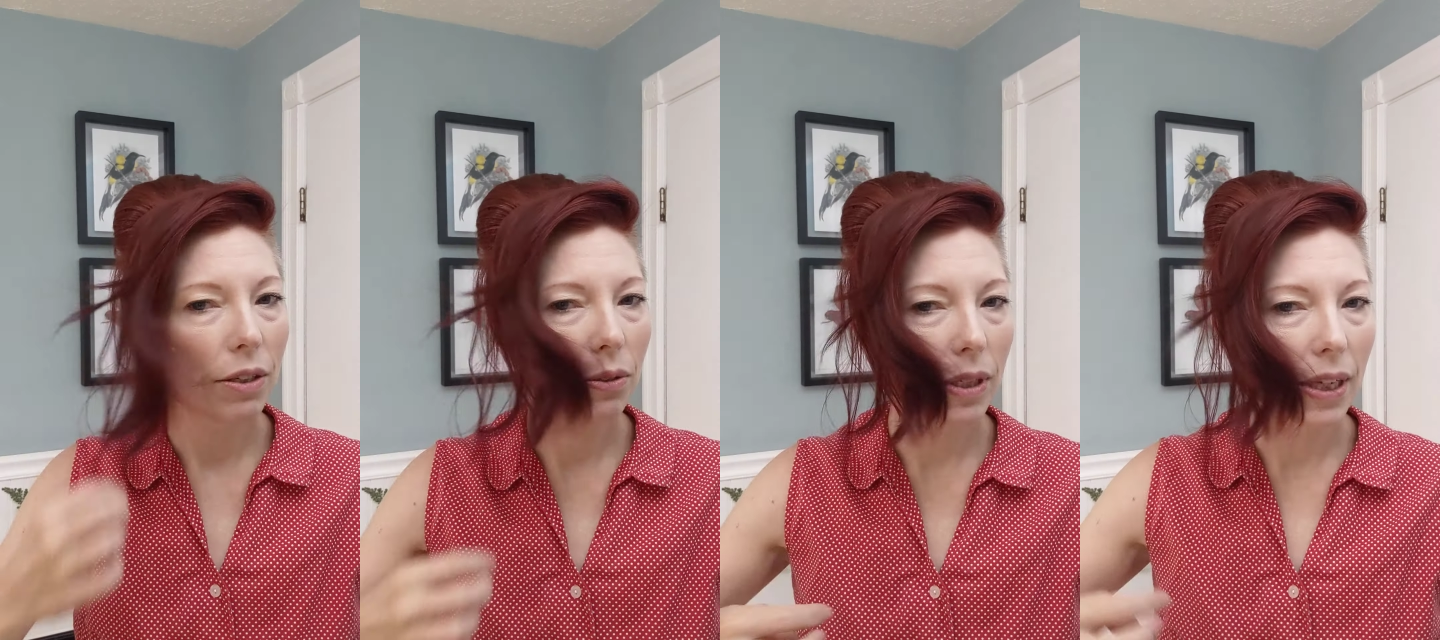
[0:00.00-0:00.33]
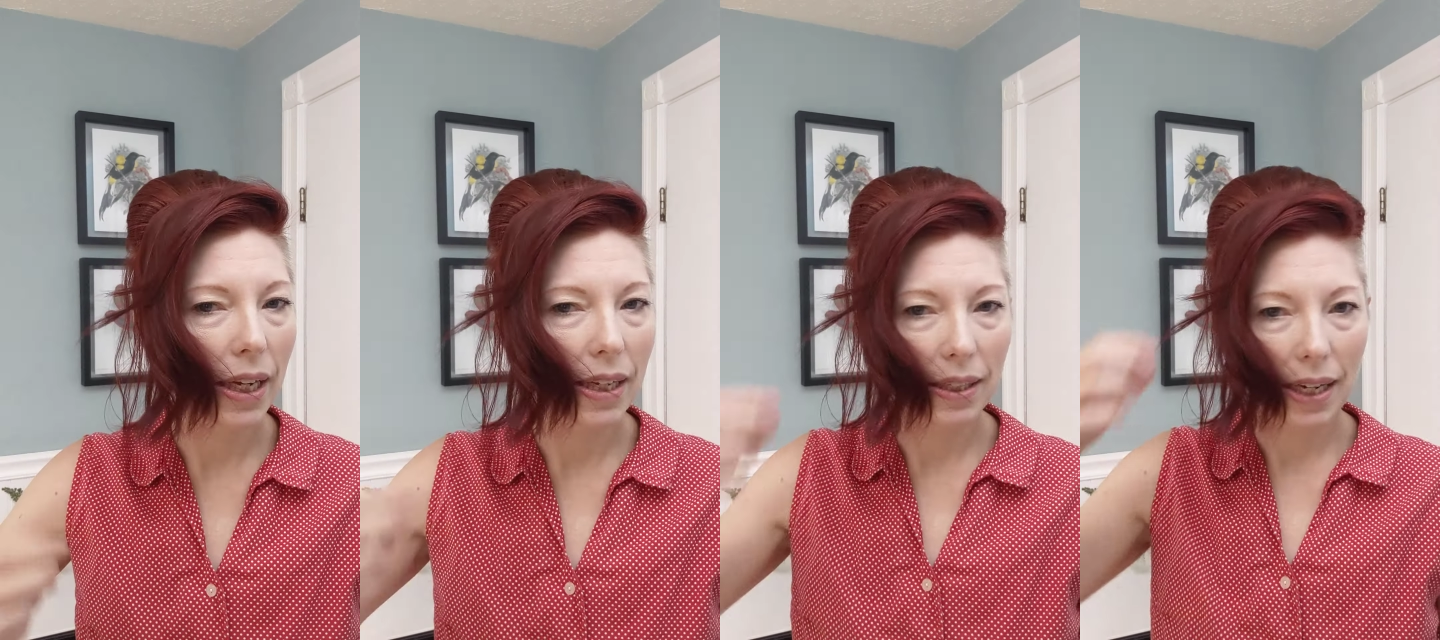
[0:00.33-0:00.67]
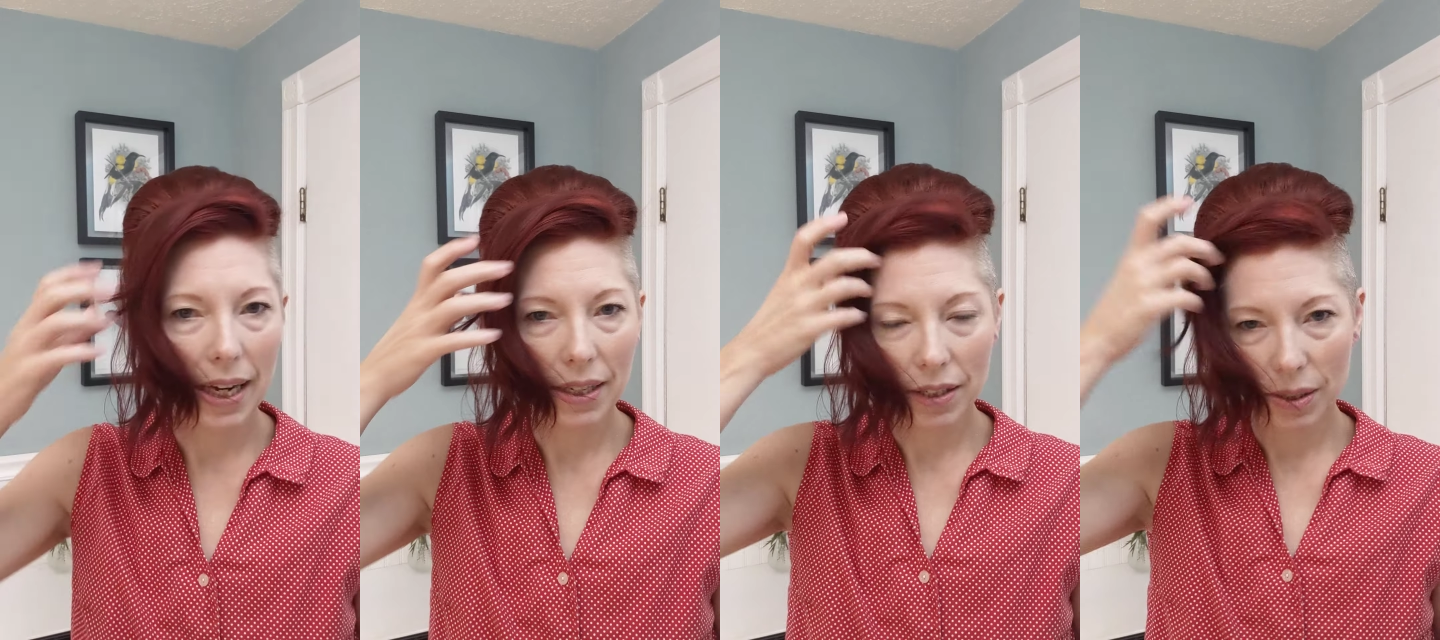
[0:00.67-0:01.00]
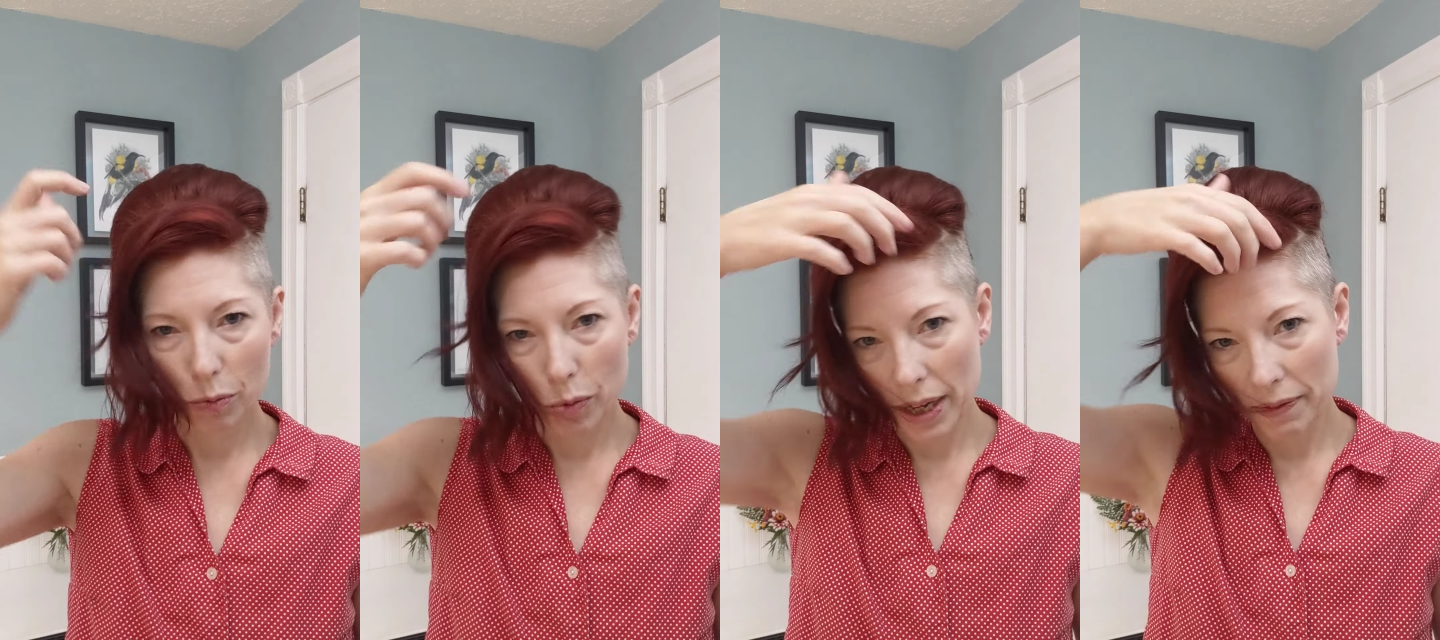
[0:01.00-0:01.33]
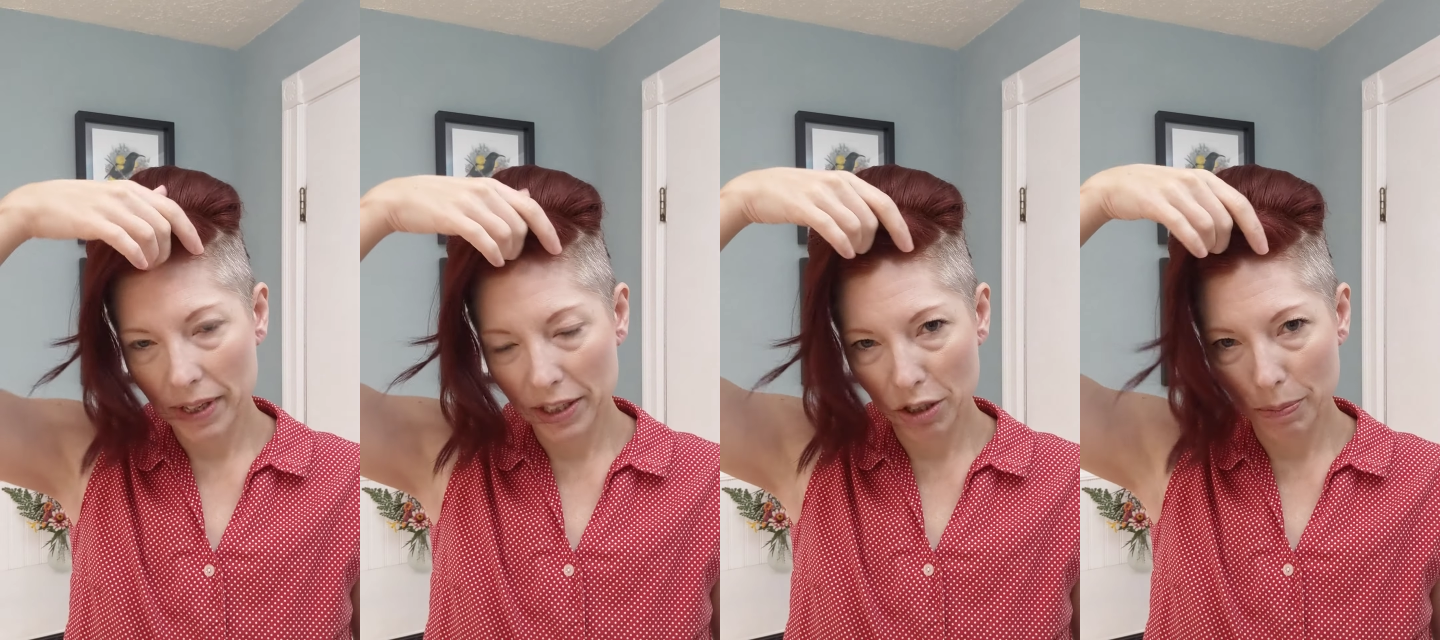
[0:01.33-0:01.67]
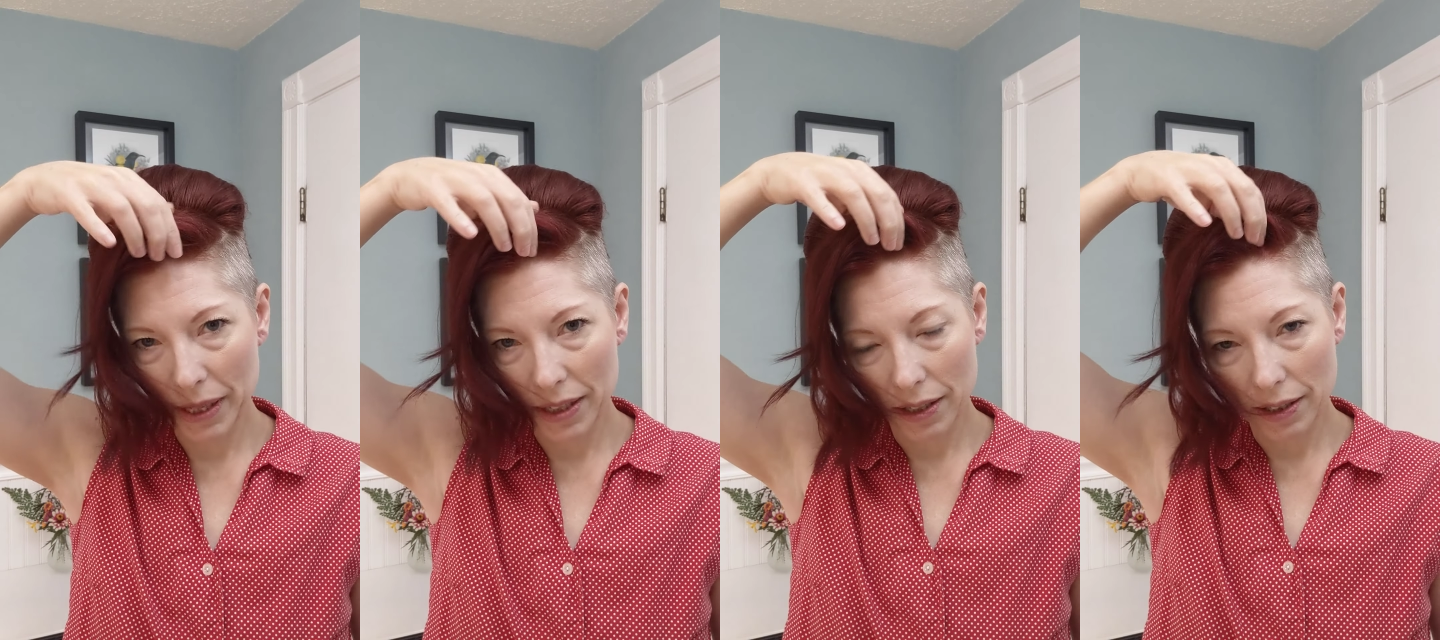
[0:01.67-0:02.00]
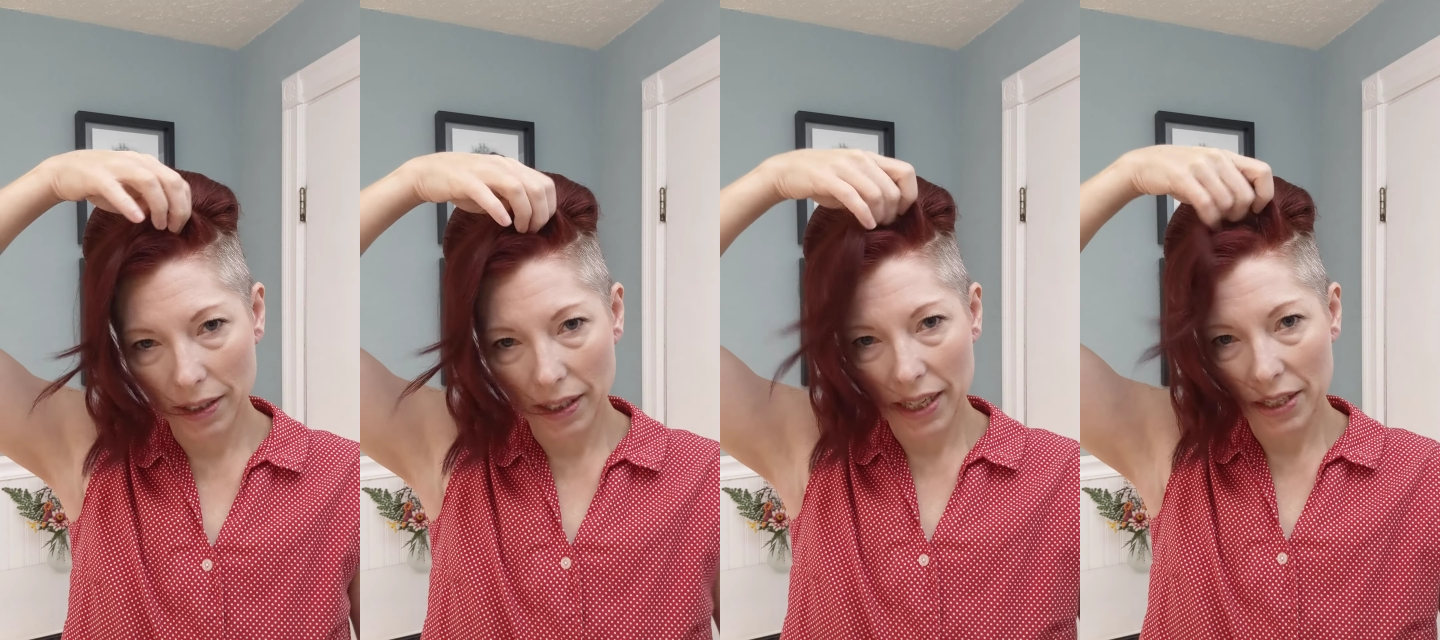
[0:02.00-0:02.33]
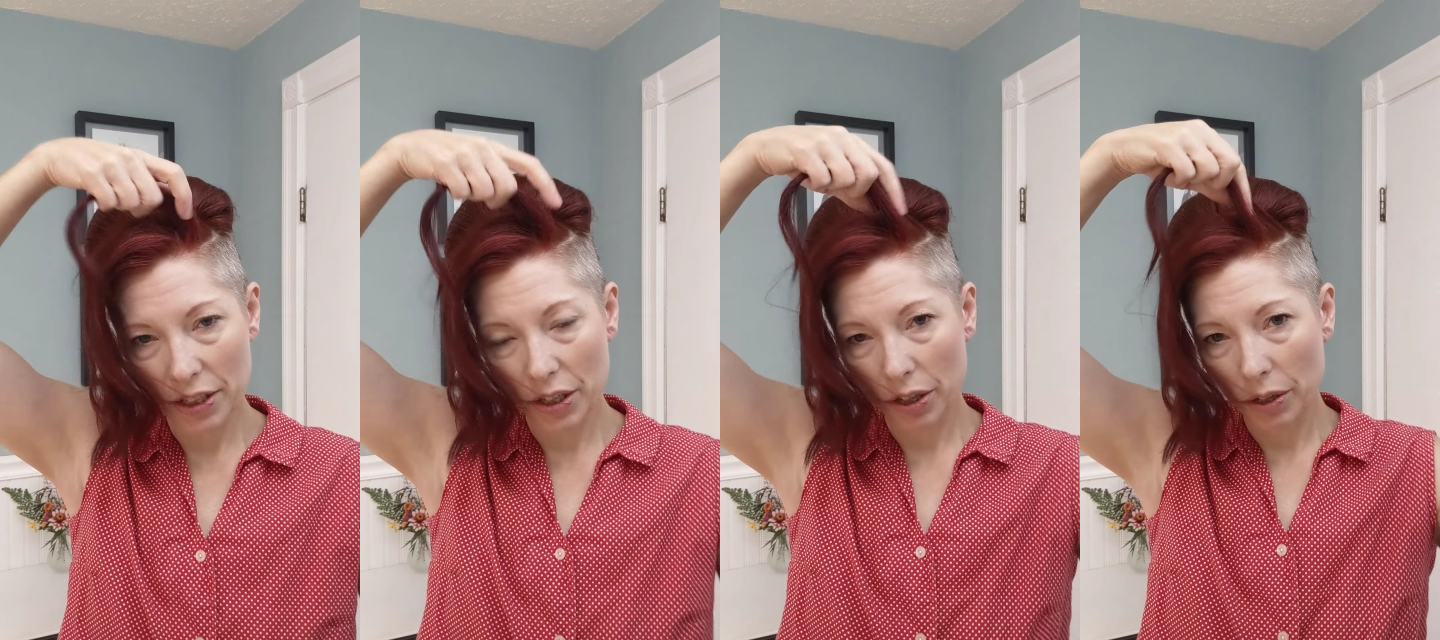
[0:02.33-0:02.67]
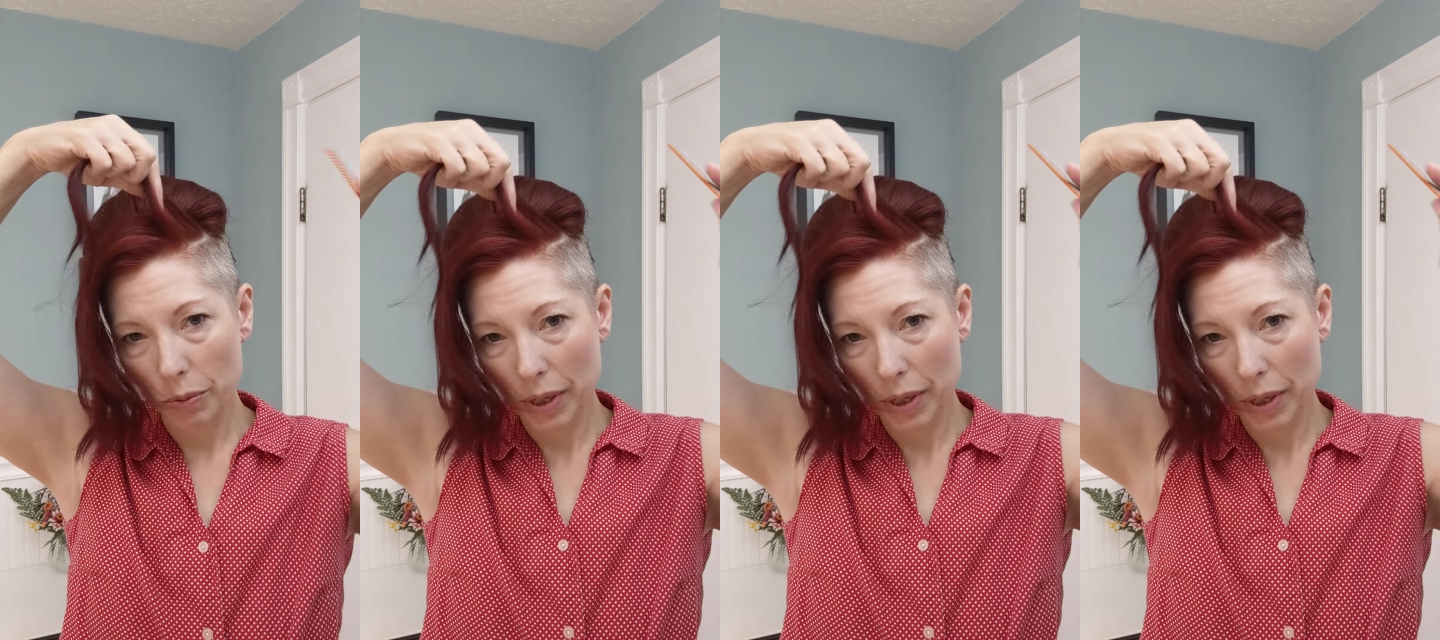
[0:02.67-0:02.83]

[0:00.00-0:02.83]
to today because it has some wave, and that just makes it a little easier.